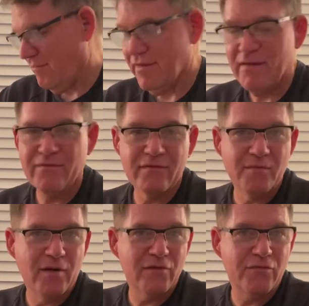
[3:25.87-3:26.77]
I get 50
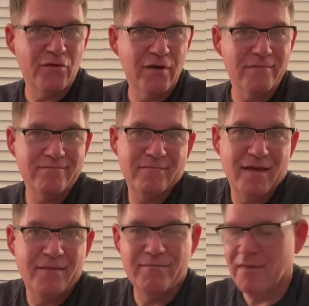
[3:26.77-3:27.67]
bucks for it,
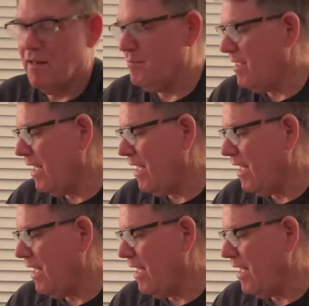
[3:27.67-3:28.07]
hey, I'd be